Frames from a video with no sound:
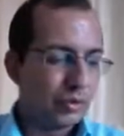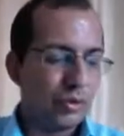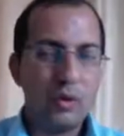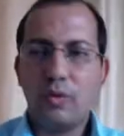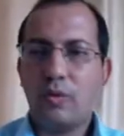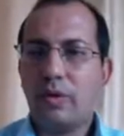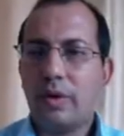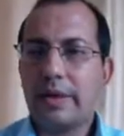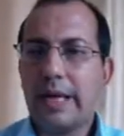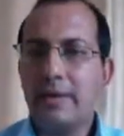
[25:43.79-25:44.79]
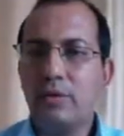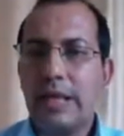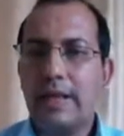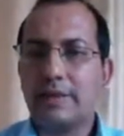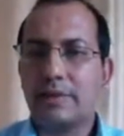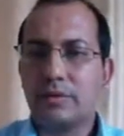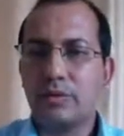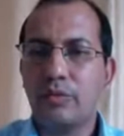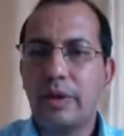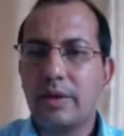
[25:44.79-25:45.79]
So can you tell us,
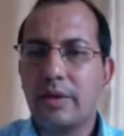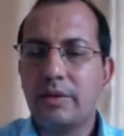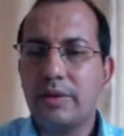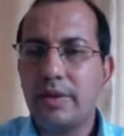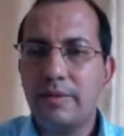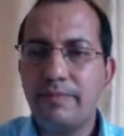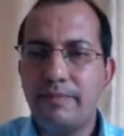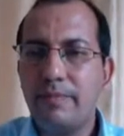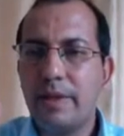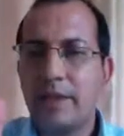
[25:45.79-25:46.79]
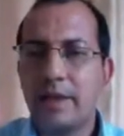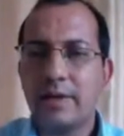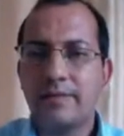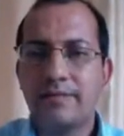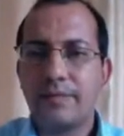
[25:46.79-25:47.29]
so what the mirror,